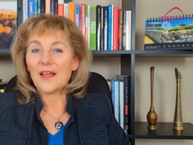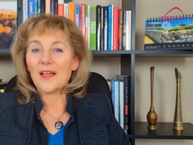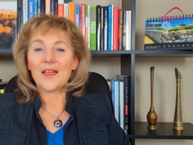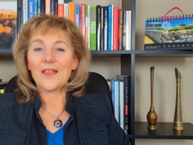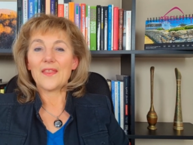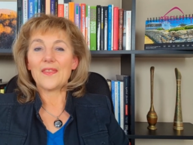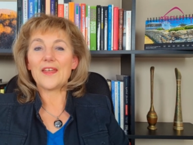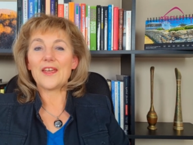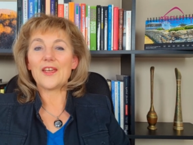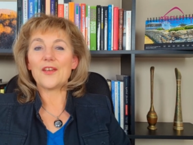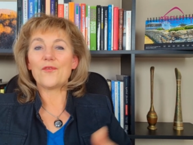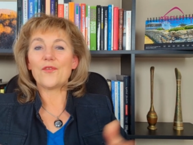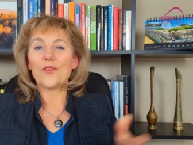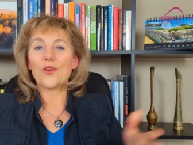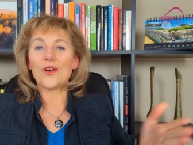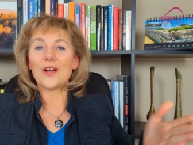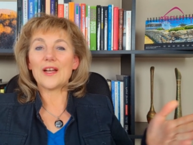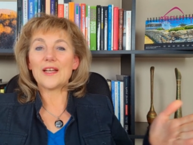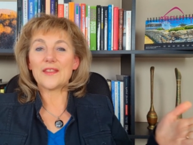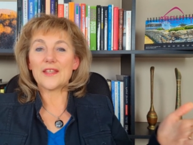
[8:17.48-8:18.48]

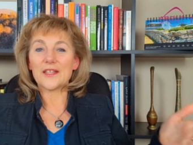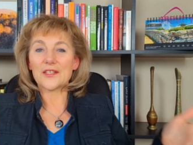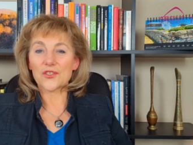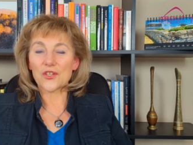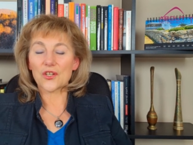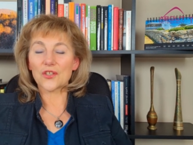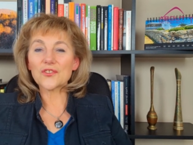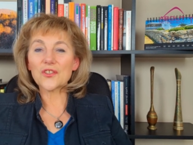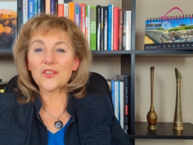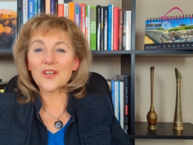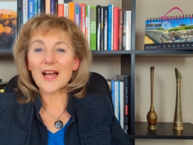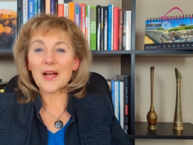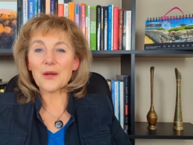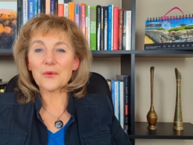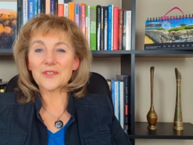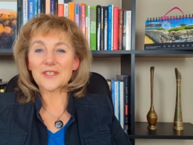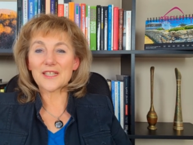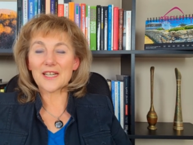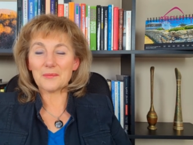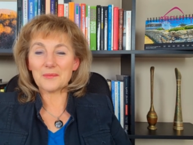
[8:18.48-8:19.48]
Therefore, the total
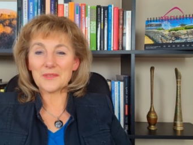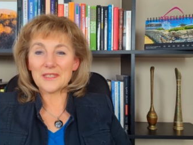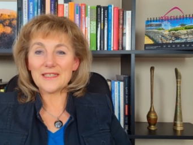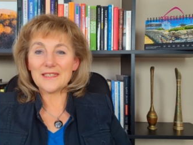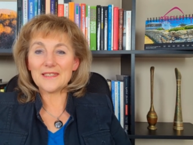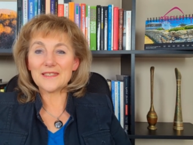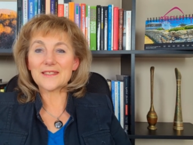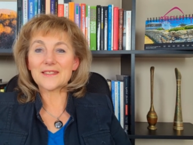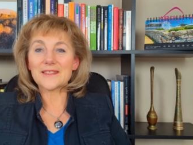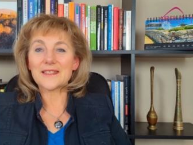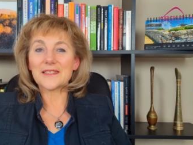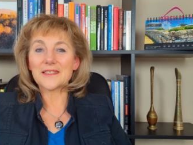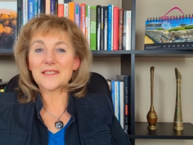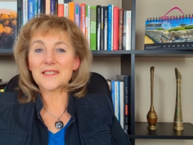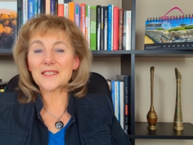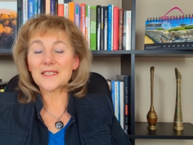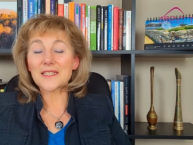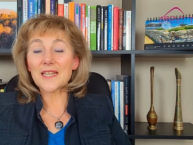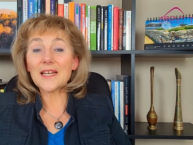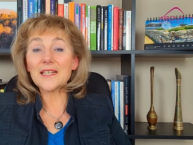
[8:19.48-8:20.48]
outcome is that
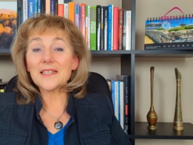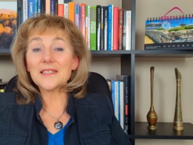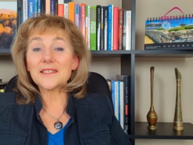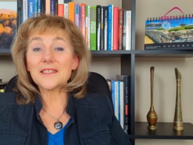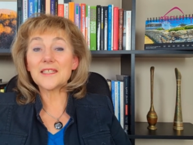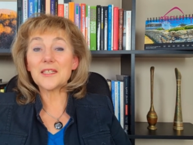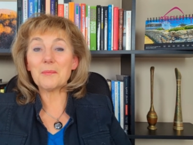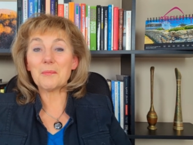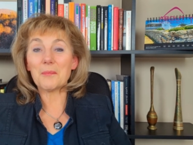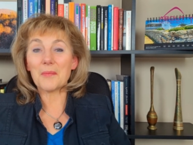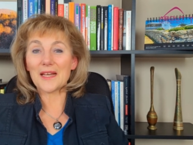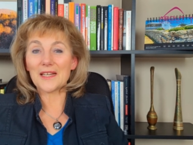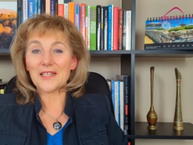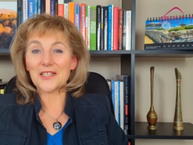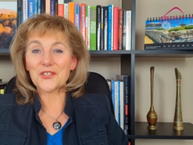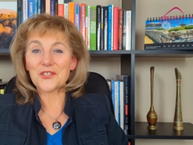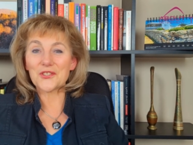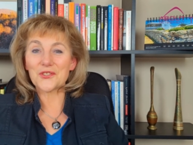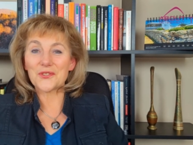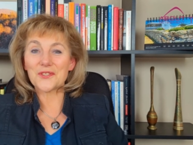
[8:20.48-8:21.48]
Stacey
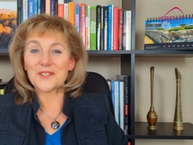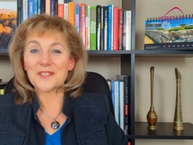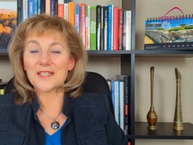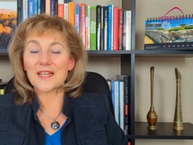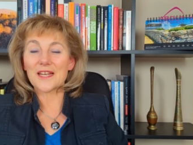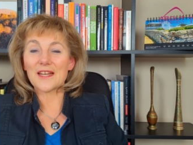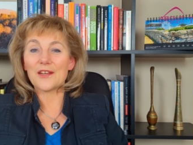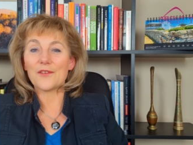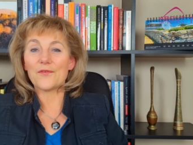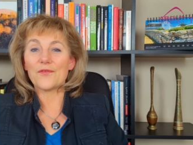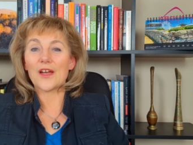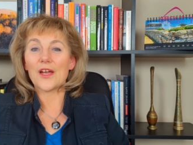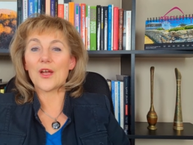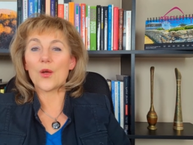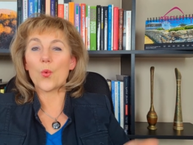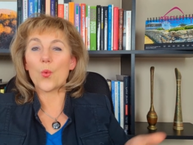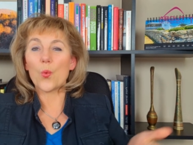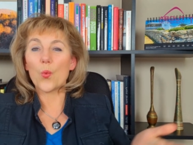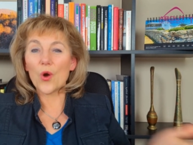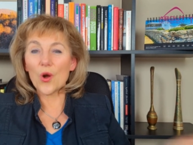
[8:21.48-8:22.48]
managed to save a
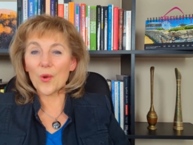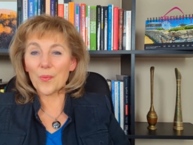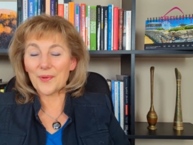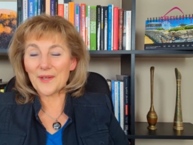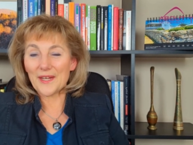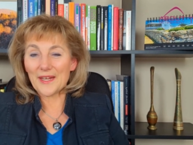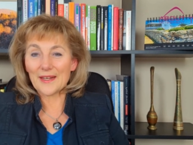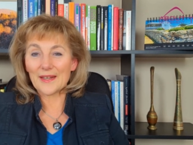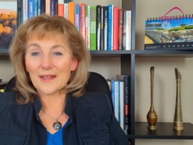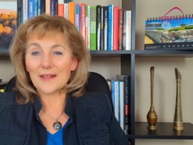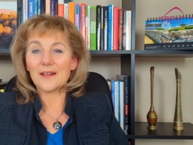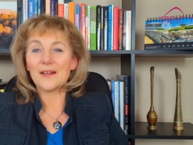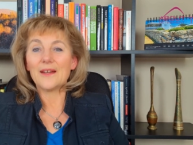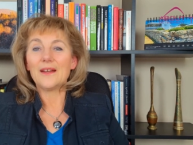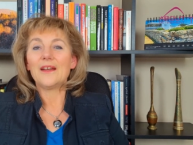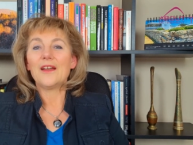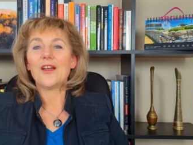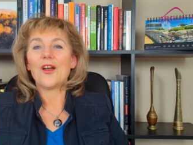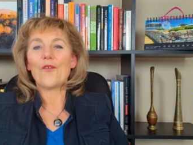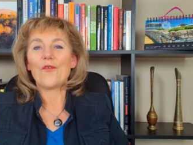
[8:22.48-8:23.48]
whopping
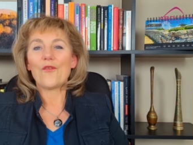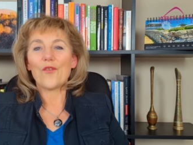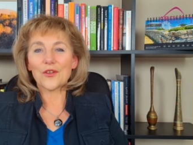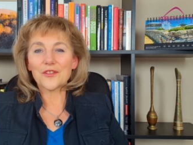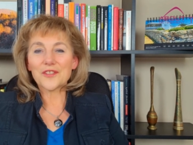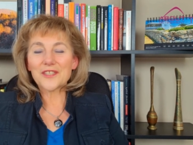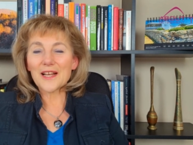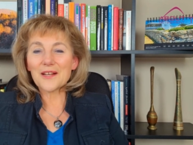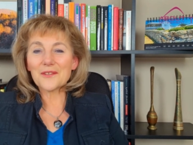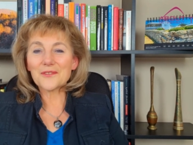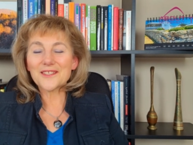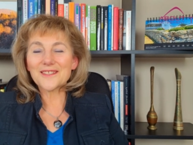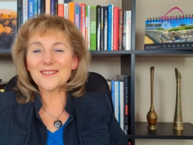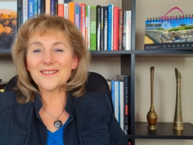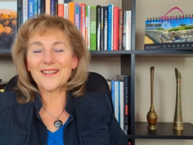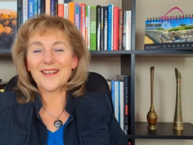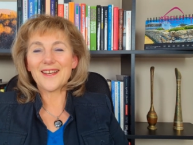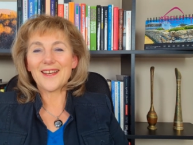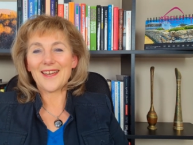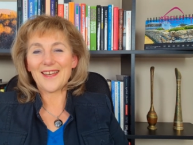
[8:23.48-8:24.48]

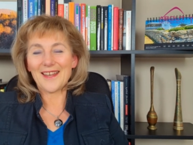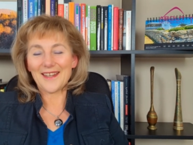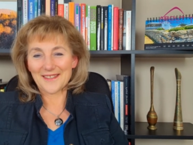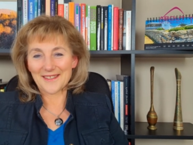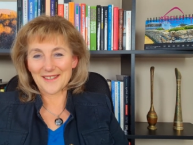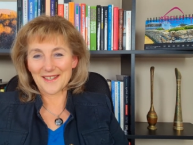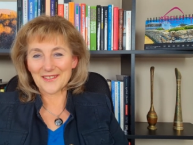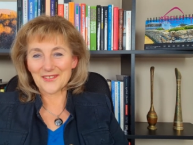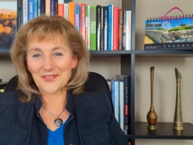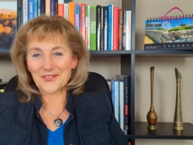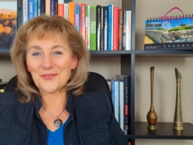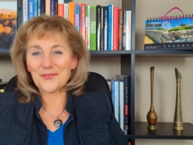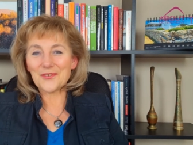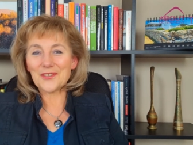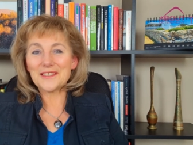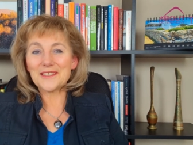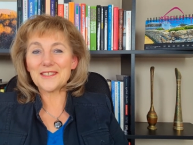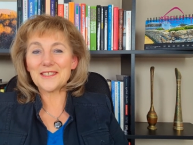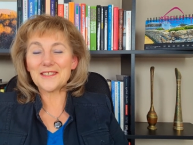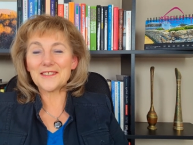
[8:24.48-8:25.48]

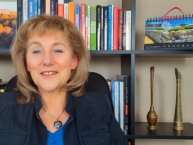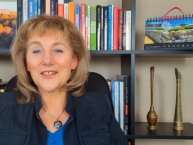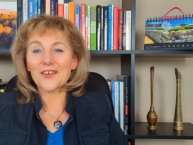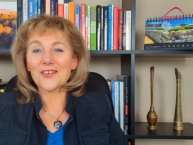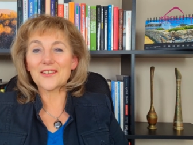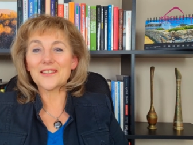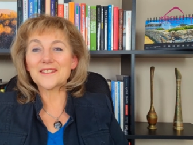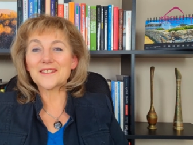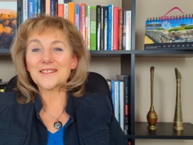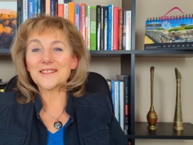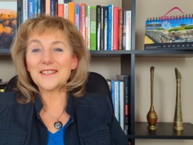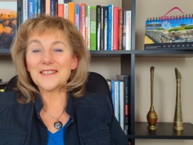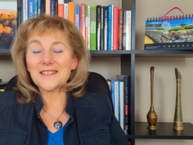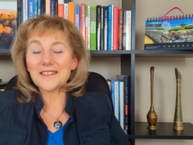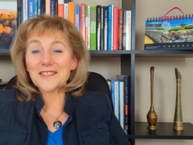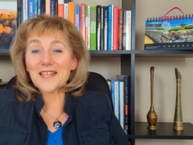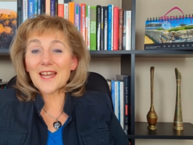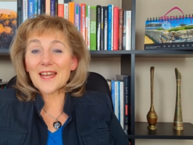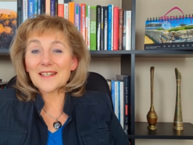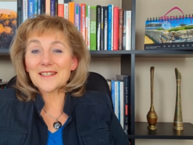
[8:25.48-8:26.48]
$4,813 in
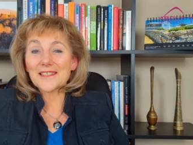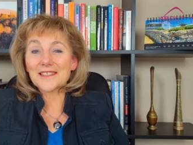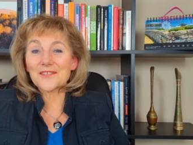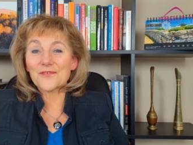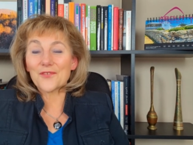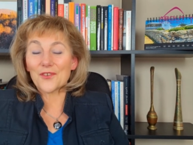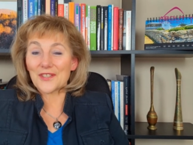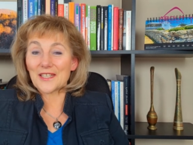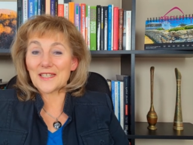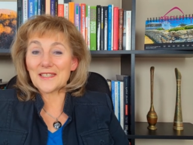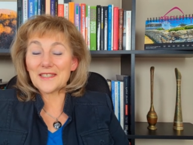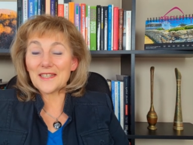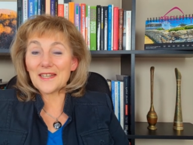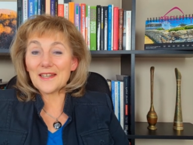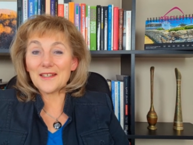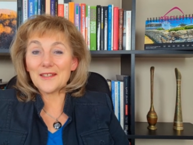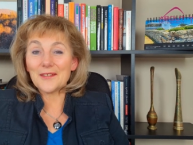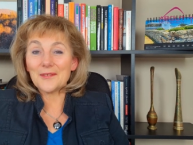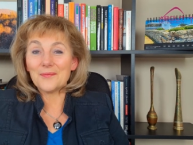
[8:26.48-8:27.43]
tax for that year.